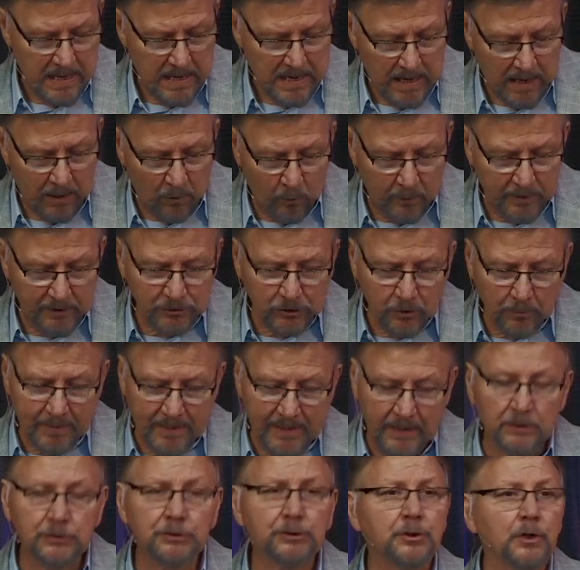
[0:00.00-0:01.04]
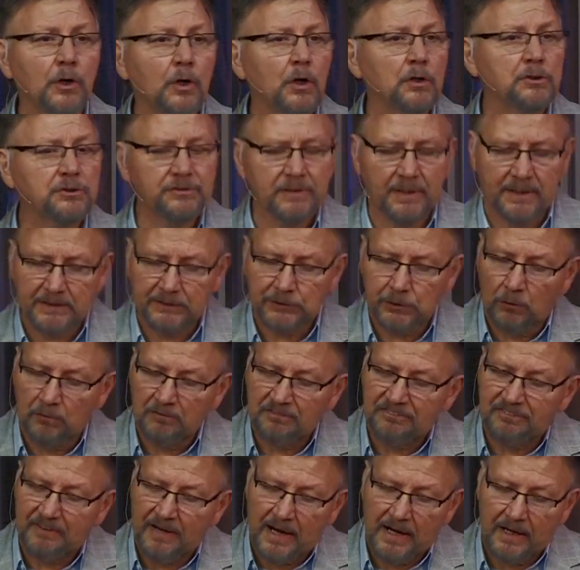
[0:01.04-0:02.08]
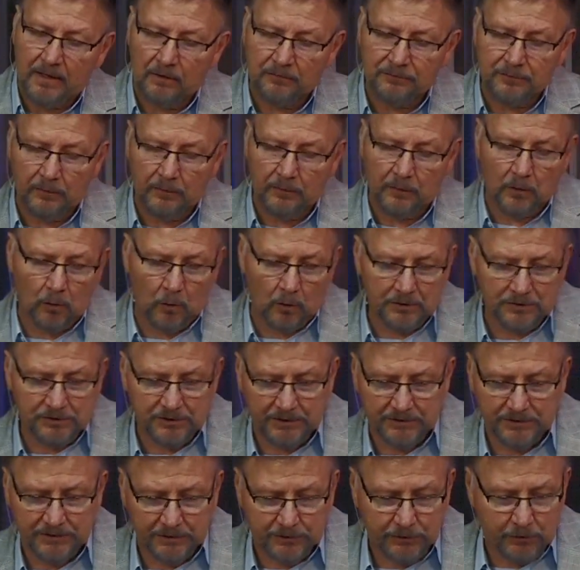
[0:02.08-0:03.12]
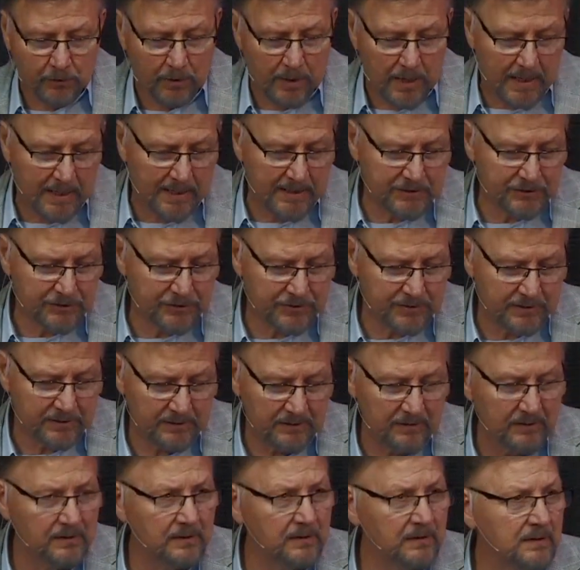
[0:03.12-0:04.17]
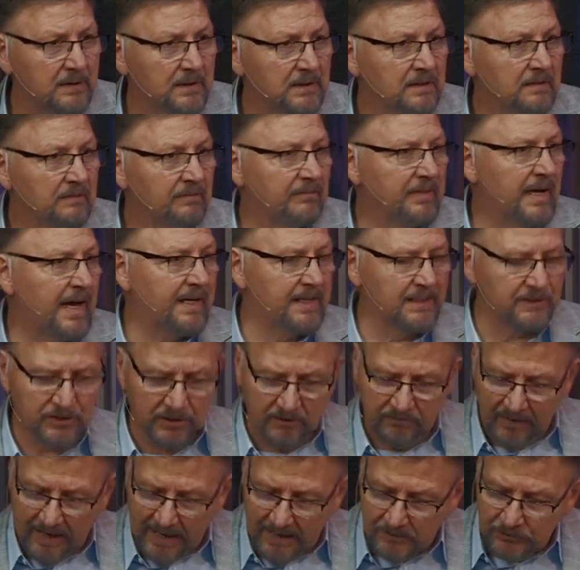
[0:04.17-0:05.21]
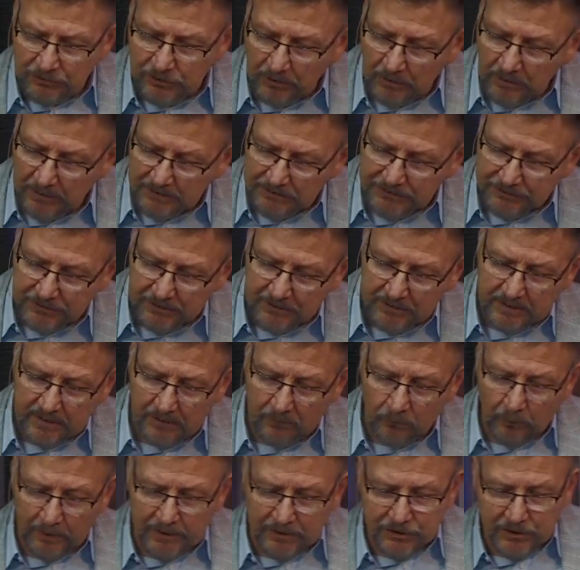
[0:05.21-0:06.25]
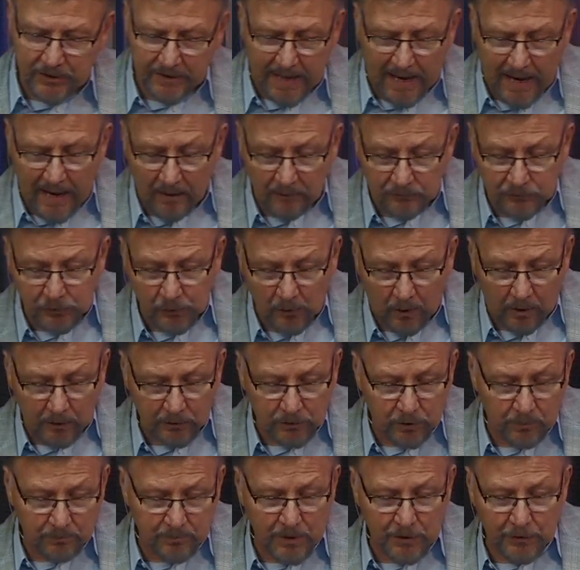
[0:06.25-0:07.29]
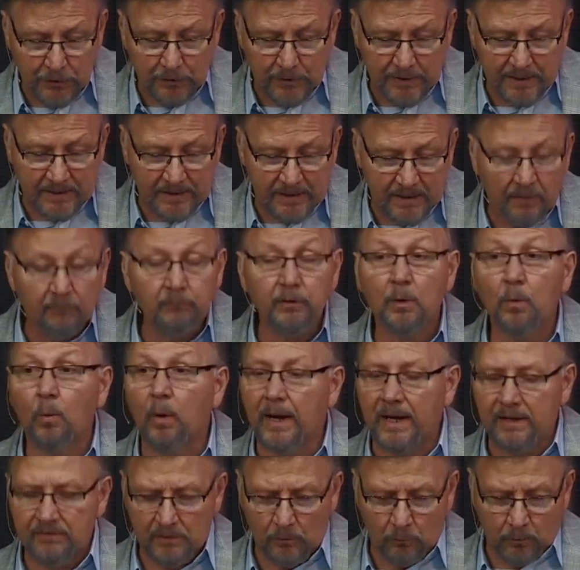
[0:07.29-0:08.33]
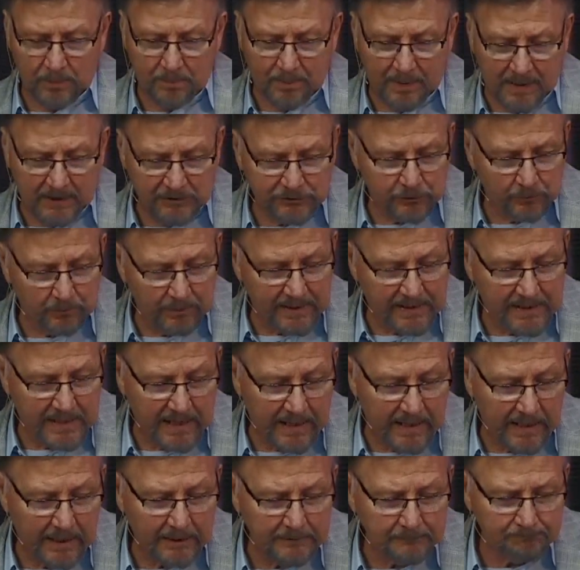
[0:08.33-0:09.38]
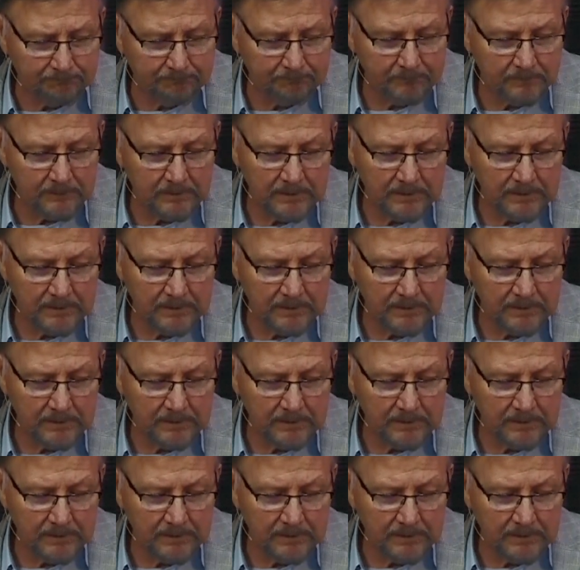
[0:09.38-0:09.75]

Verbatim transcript: I want us to be a church that is on fire for the Lord Jesus Christ, that is evangelistic in reaching out to our community in every way that we possibly can.